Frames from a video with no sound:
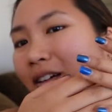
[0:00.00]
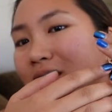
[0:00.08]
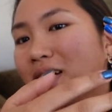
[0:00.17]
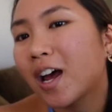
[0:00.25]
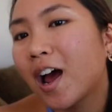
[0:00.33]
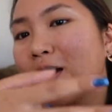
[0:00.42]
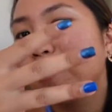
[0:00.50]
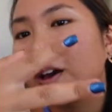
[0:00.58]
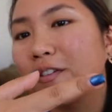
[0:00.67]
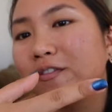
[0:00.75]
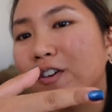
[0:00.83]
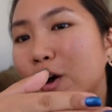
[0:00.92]
every time
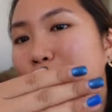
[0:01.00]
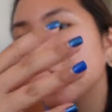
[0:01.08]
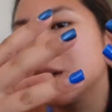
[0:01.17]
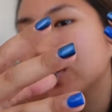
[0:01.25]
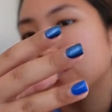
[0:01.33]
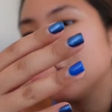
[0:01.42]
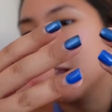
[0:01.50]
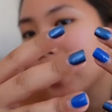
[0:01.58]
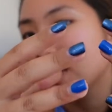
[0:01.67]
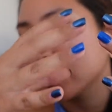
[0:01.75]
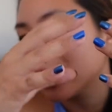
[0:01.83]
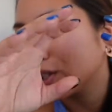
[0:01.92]
I film, I just feel
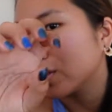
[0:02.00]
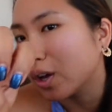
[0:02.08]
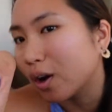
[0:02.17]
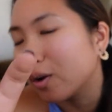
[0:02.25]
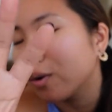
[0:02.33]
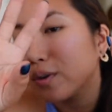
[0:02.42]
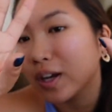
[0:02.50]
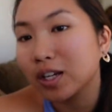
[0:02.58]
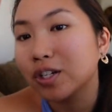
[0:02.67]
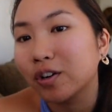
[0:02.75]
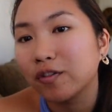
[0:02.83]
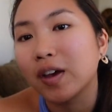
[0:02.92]
like it's so
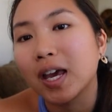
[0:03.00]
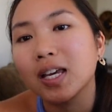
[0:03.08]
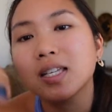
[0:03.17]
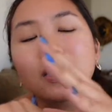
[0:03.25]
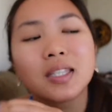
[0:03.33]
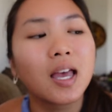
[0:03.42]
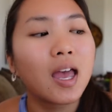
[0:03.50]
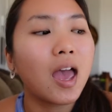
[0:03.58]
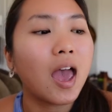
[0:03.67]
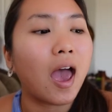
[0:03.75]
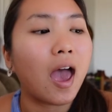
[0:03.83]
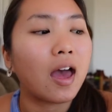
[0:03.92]
in your face
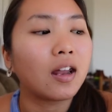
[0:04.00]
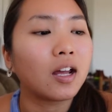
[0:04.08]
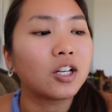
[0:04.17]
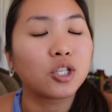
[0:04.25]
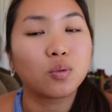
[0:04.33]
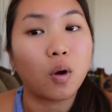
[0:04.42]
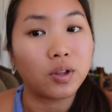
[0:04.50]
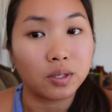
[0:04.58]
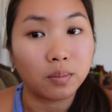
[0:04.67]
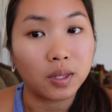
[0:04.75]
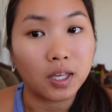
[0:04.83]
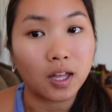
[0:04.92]
and I just want
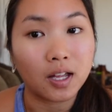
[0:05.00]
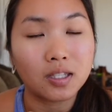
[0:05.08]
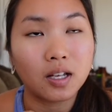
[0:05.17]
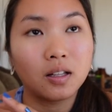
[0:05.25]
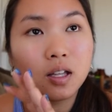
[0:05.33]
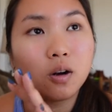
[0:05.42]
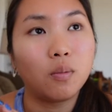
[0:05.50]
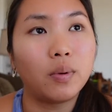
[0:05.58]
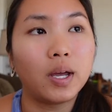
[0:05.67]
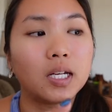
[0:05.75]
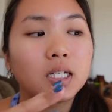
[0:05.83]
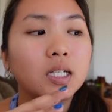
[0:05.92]
something that's a little
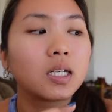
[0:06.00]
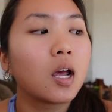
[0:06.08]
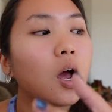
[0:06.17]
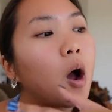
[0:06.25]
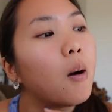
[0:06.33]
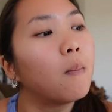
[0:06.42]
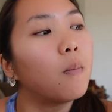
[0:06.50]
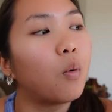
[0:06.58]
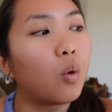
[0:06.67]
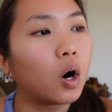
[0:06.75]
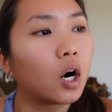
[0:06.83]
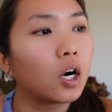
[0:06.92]
bit
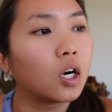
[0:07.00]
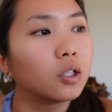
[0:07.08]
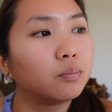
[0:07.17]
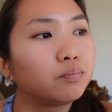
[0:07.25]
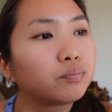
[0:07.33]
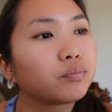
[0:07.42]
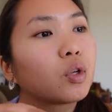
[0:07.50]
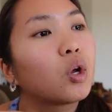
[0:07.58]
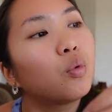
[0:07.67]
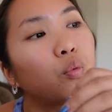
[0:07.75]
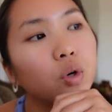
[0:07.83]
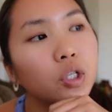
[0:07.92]
more
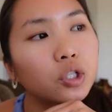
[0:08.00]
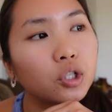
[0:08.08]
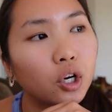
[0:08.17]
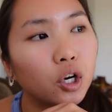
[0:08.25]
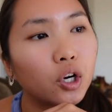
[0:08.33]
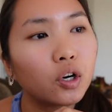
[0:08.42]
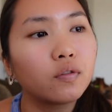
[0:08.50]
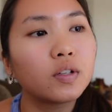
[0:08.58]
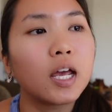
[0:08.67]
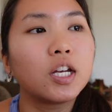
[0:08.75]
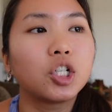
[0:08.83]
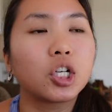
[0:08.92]
reserved
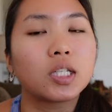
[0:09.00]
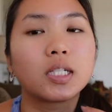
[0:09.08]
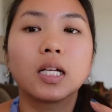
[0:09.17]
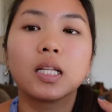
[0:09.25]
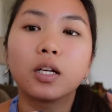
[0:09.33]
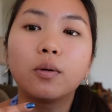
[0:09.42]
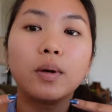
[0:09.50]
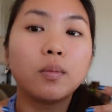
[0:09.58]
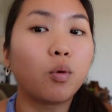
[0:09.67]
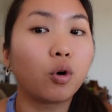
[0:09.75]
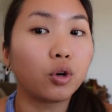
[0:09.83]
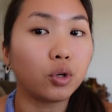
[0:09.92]
and just a little bit
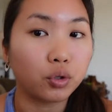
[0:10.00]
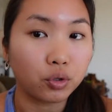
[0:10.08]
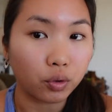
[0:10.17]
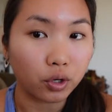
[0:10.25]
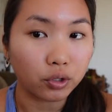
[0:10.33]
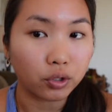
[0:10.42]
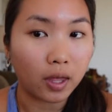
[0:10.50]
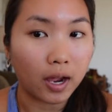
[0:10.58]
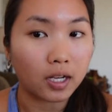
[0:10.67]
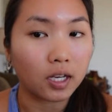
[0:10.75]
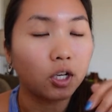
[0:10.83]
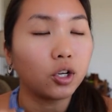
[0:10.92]
more neutral so
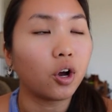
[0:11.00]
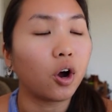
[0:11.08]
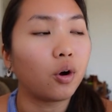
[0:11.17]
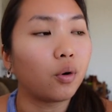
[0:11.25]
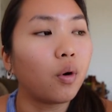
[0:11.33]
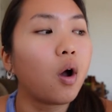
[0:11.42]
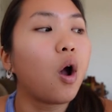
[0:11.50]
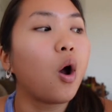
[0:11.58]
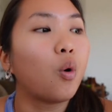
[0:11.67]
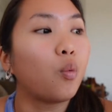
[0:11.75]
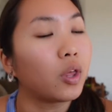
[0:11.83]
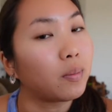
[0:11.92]
that it can go
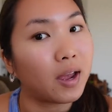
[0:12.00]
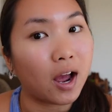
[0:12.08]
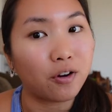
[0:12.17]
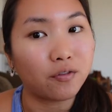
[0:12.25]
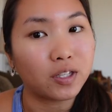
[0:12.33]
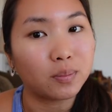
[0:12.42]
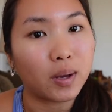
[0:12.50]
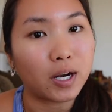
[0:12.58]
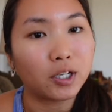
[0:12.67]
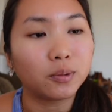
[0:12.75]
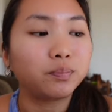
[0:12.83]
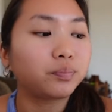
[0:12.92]
with my outfits
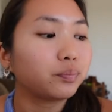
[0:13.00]
better.